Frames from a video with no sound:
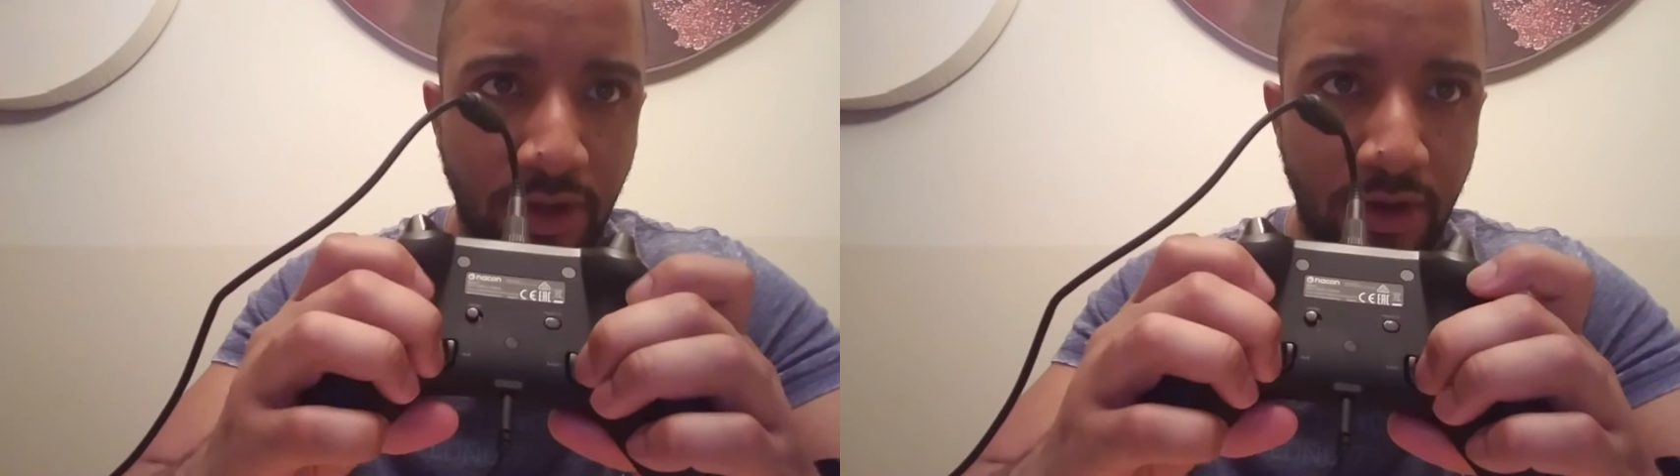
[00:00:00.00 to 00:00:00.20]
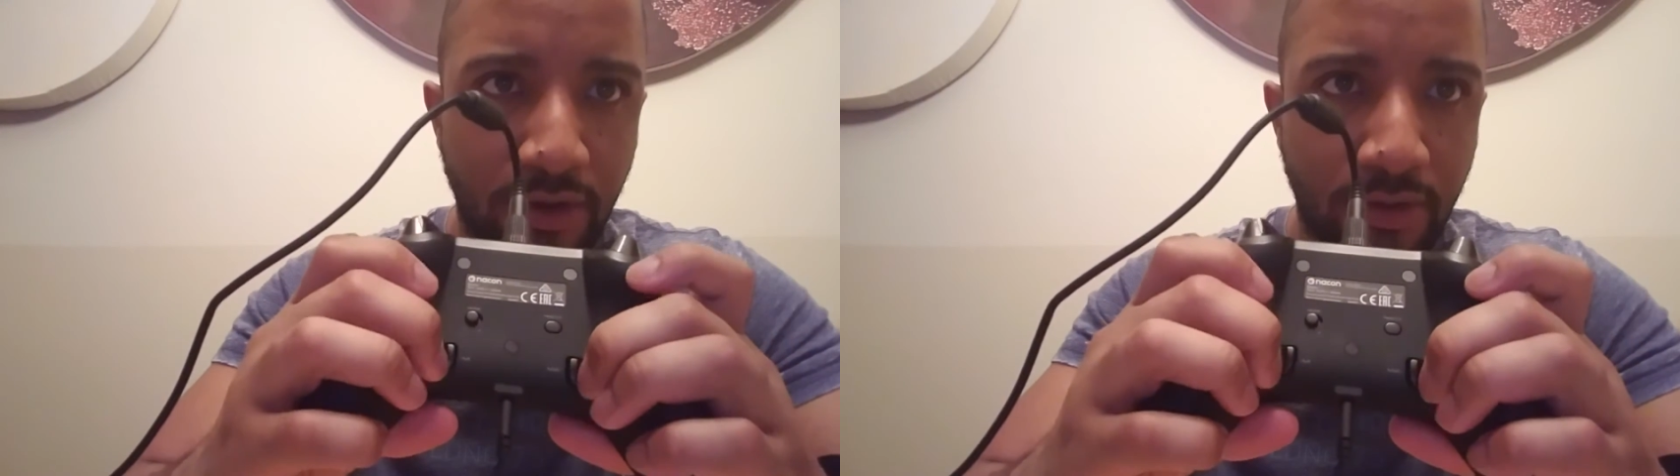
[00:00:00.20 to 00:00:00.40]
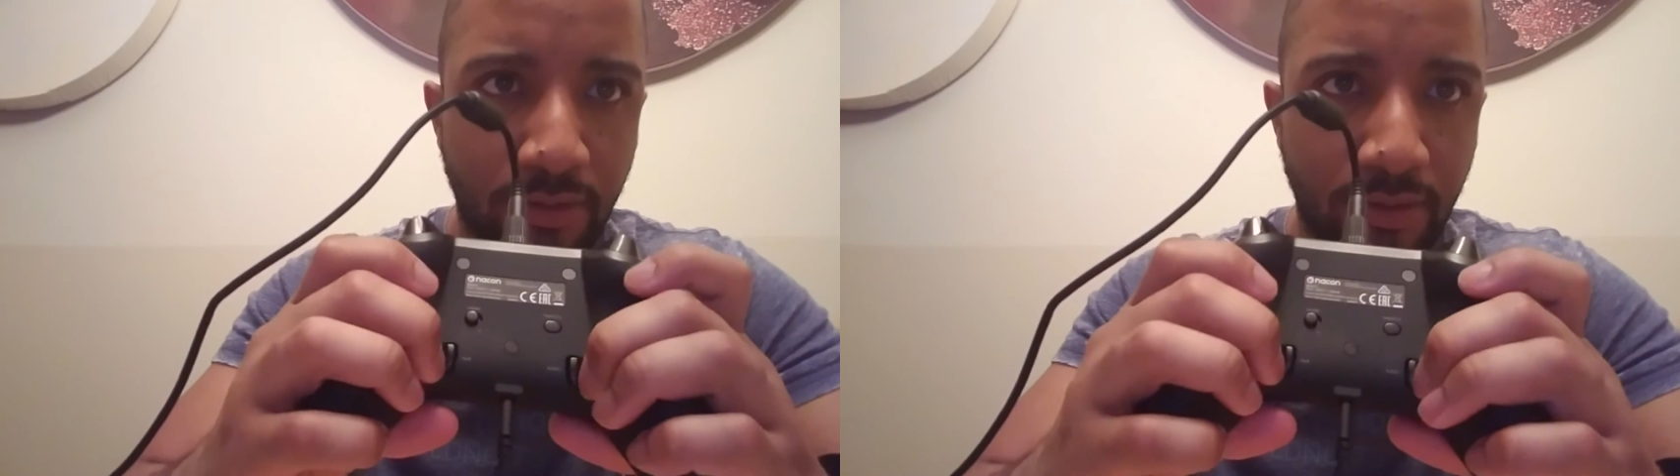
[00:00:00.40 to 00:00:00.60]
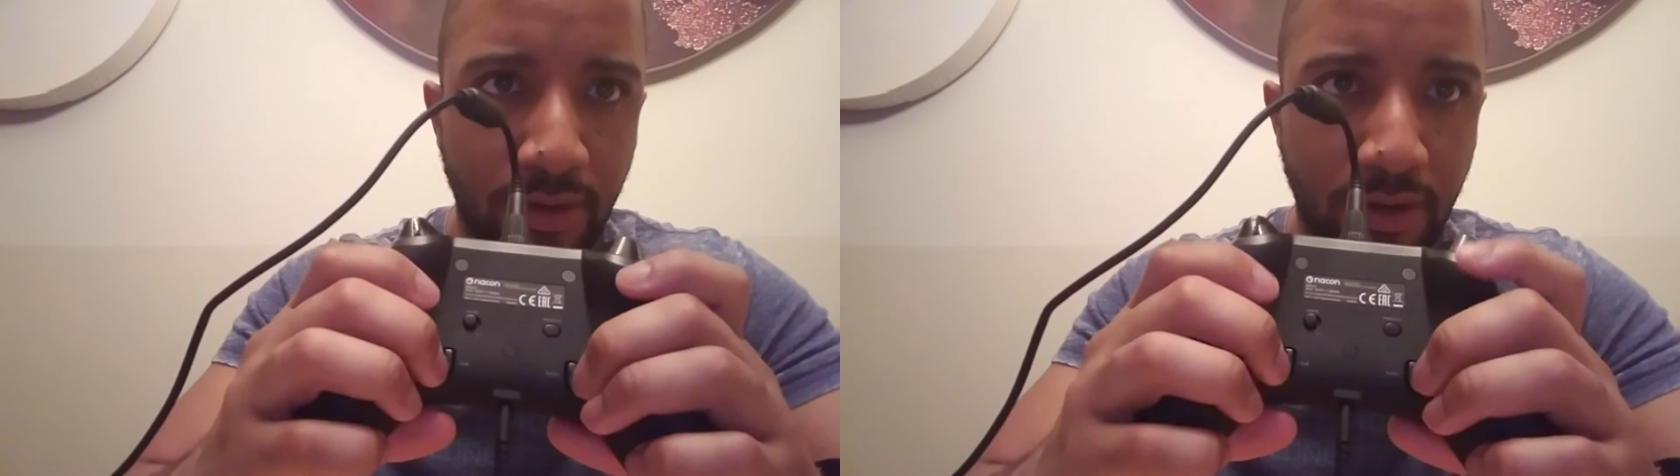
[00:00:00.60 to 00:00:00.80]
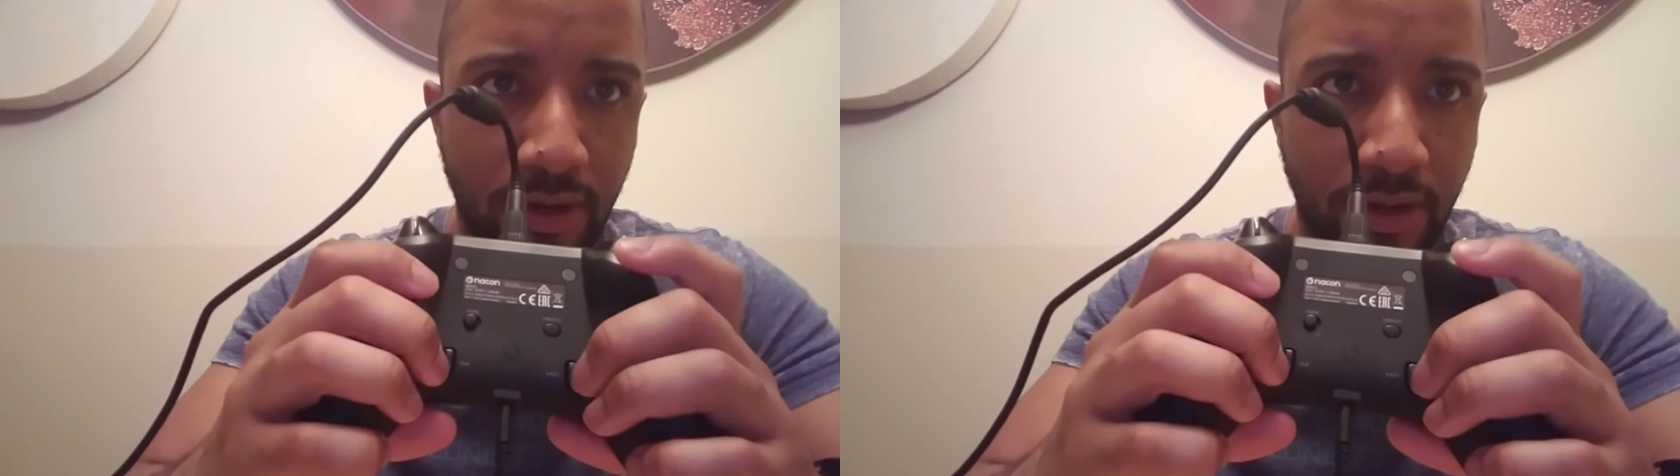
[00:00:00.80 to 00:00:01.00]
here
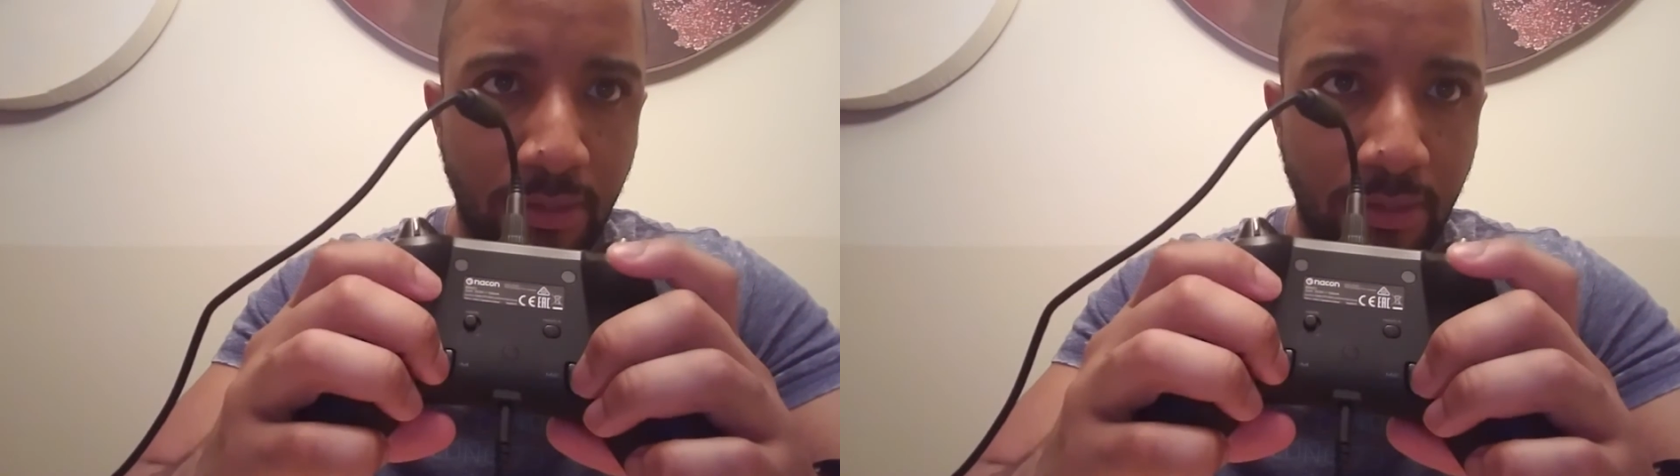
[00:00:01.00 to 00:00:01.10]
at the